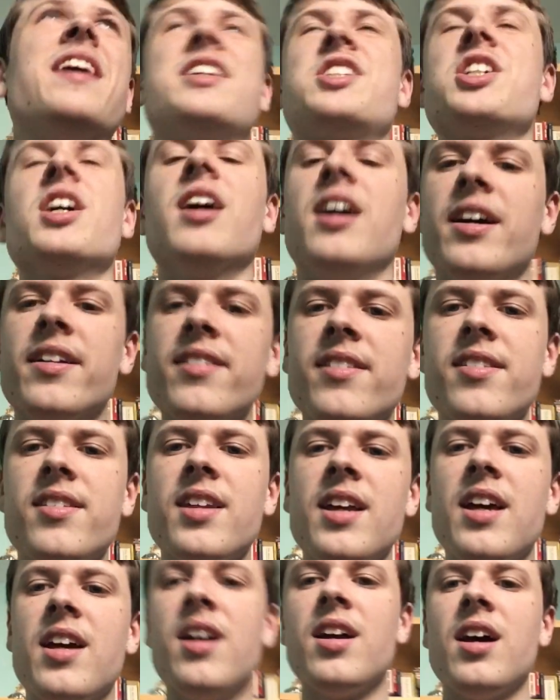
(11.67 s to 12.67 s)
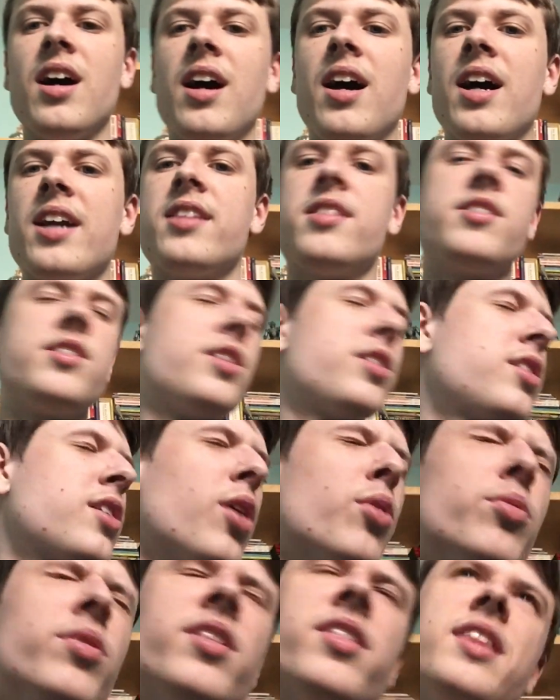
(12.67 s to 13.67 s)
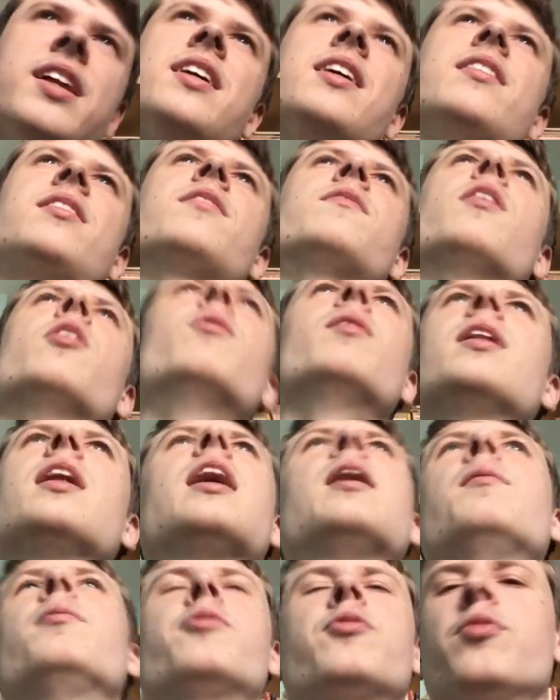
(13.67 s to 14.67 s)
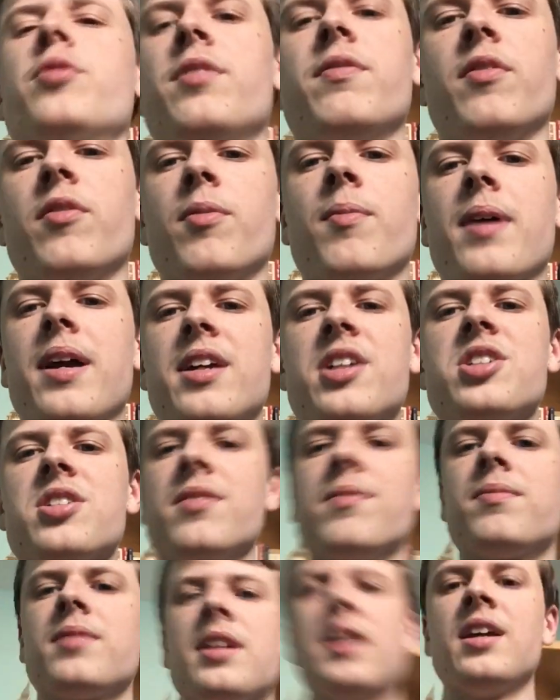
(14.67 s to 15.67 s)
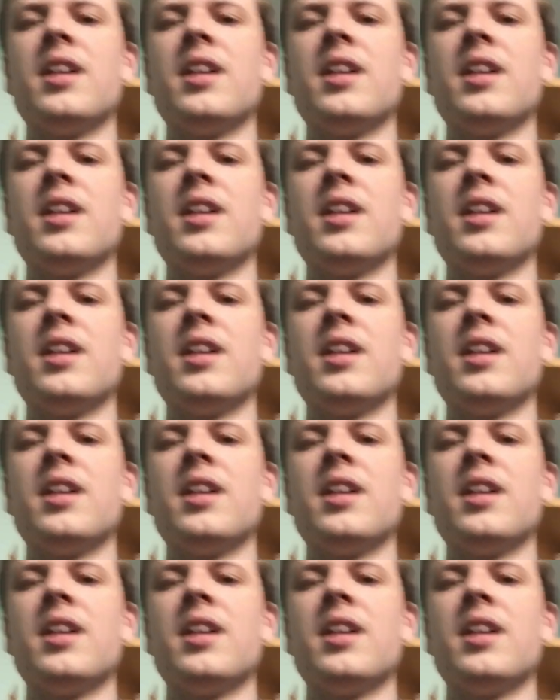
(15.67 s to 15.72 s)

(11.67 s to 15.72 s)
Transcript: chance, I don't think it's a very reliable source of information.